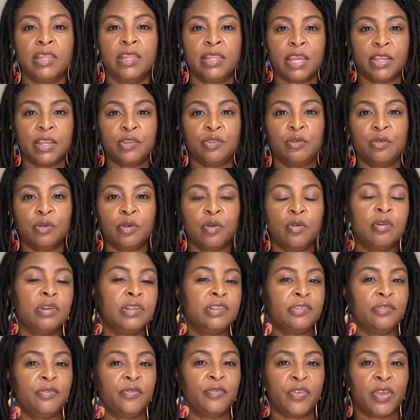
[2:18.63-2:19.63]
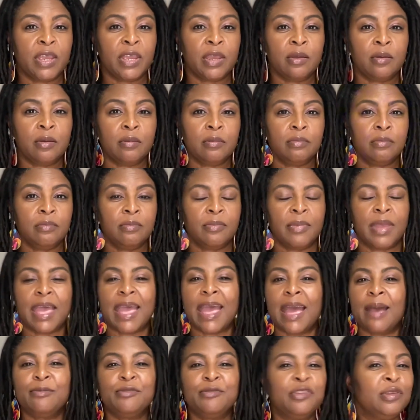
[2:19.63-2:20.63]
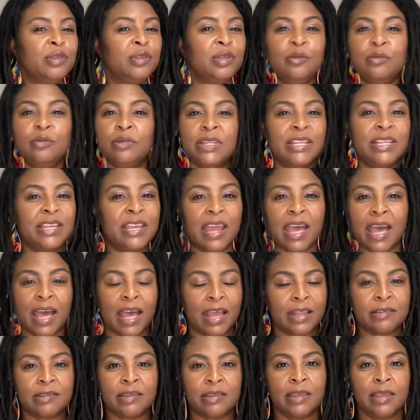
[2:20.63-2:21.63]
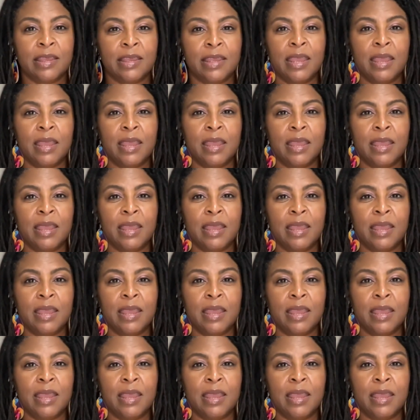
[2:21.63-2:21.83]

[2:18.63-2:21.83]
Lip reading: that you're going to fail? Absolutely not.